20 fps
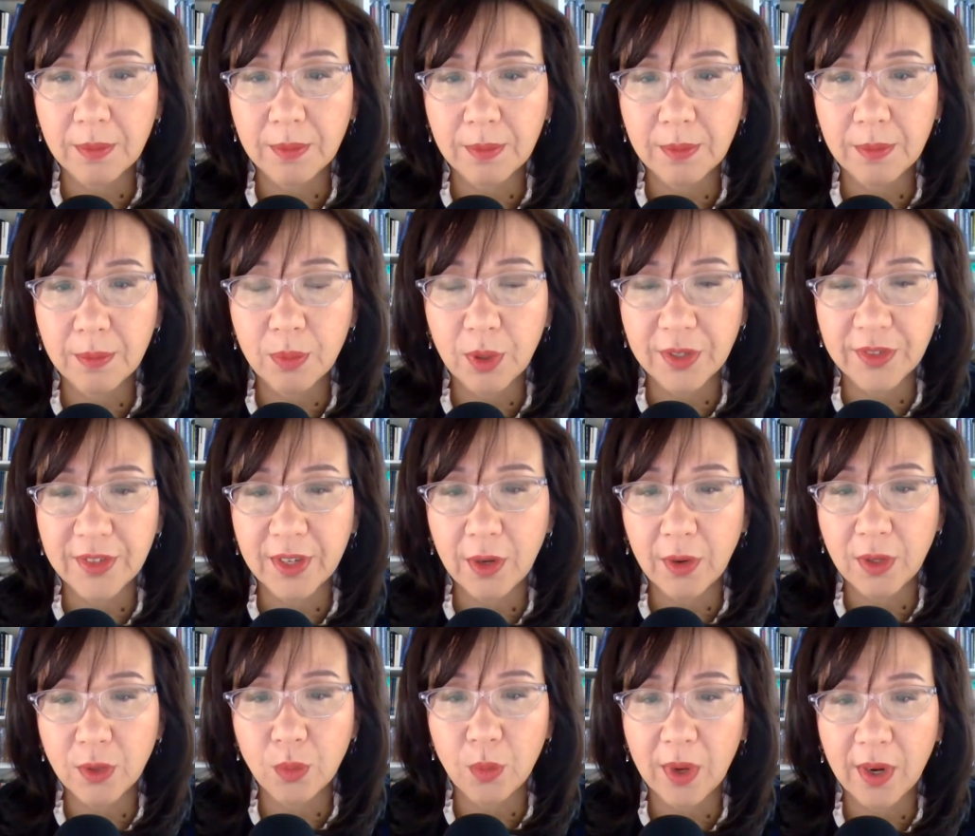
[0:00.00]
Brazil
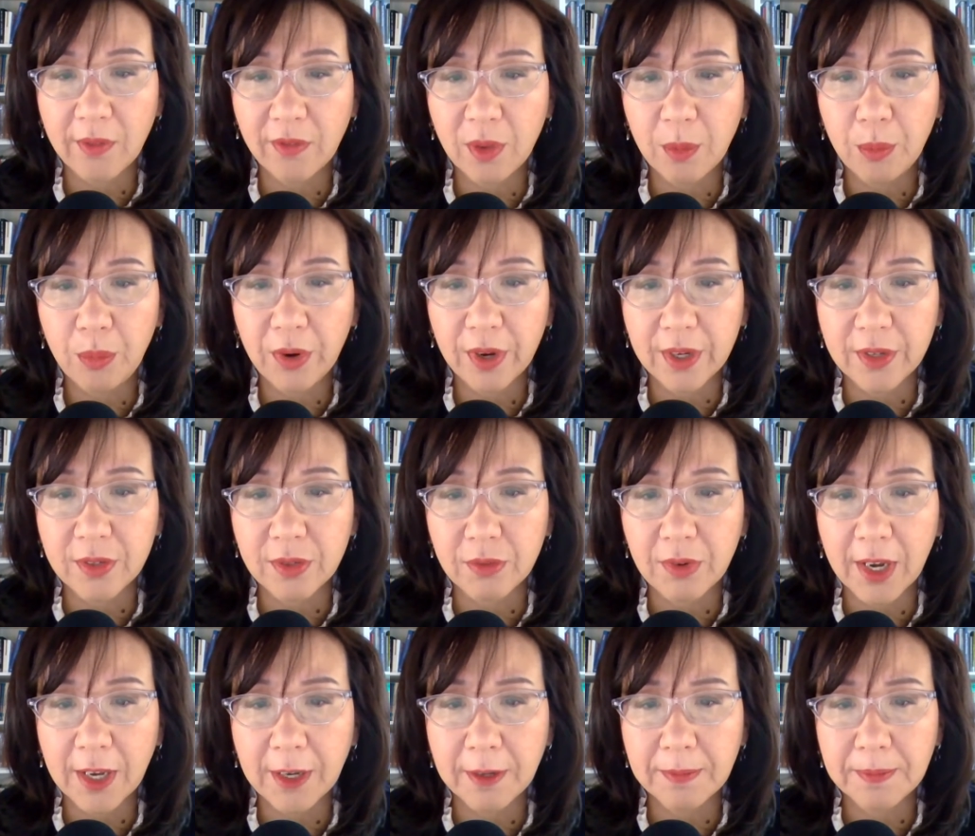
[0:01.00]
is one of the BRICS,
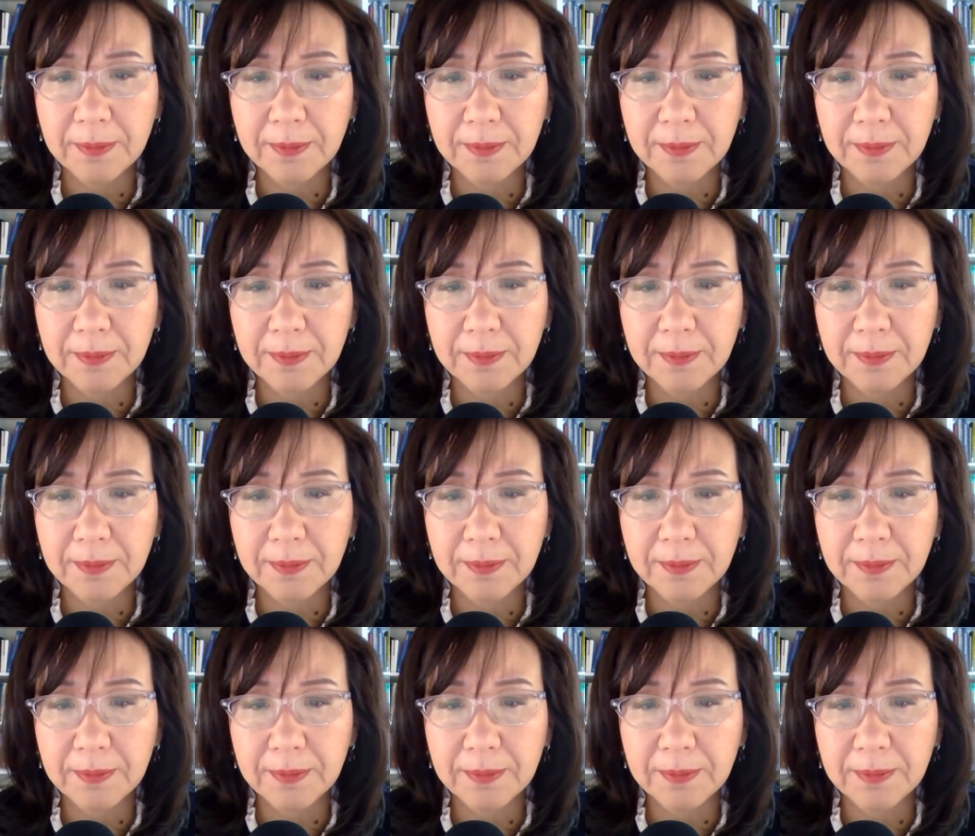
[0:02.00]
right?